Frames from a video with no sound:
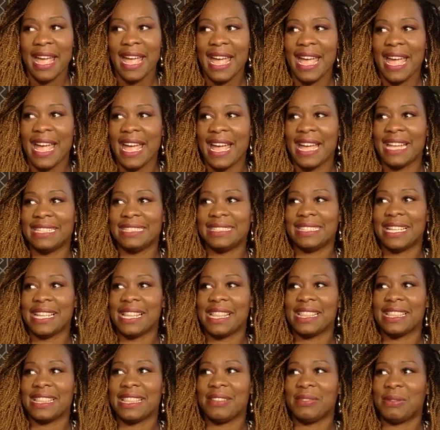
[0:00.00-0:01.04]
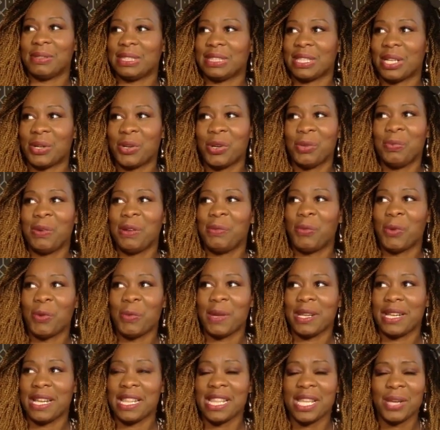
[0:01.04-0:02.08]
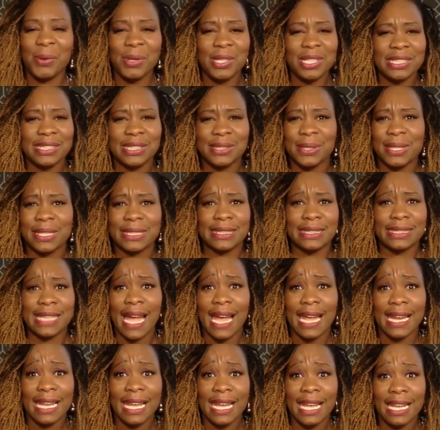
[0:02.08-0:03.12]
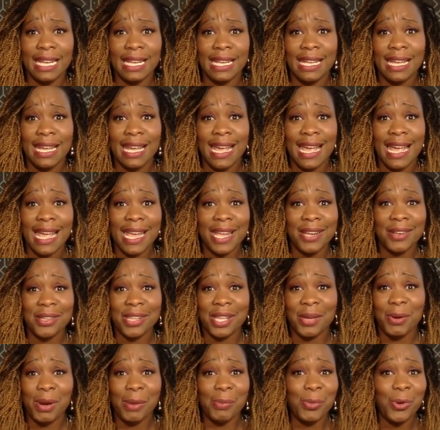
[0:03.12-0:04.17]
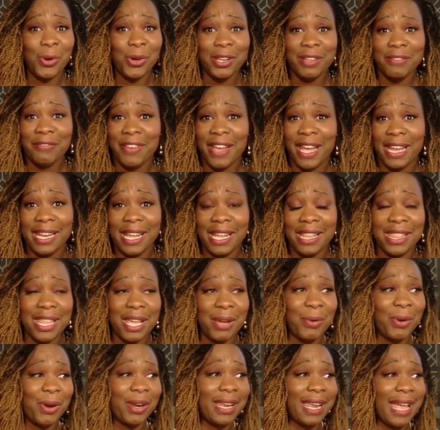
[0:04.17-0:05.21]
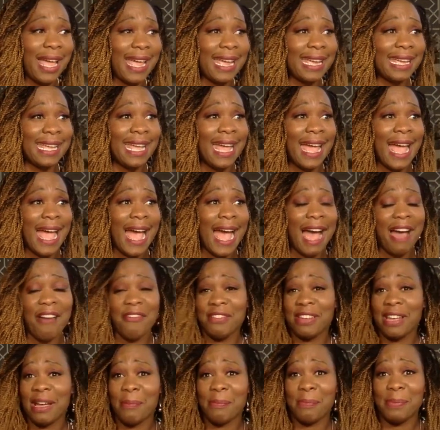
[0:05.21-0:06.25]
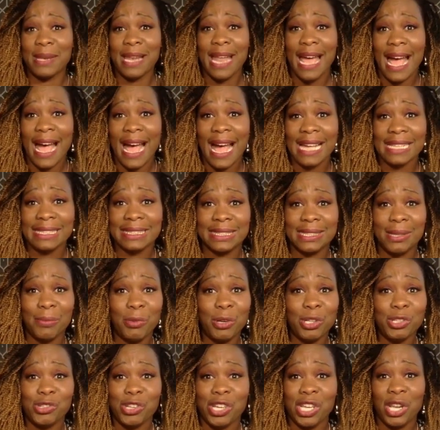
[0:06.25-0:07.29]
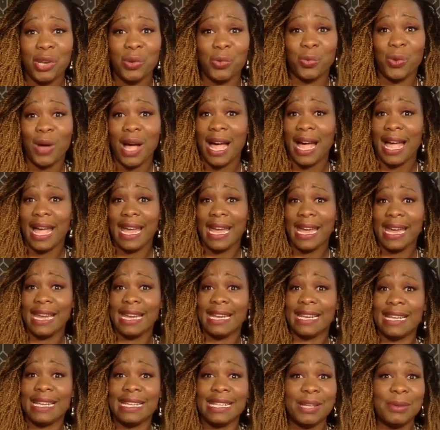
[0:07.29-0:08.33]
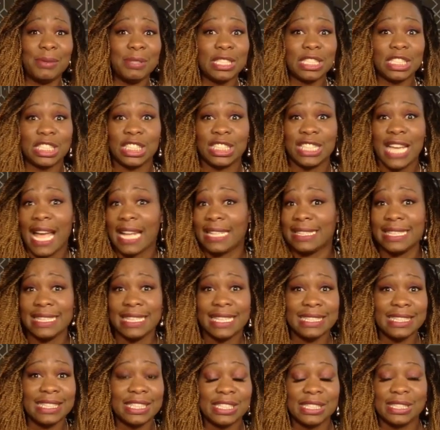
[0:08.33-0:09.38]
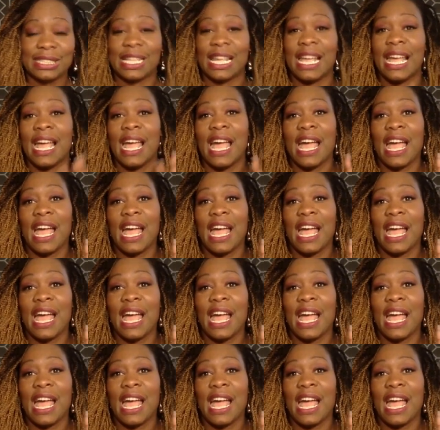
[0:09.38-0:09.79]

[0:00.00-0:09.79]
And there was a group of women, and they were just so excited. You know, they were motivated. They were like having a blast. Some were drinking wine, and they were just chatting and just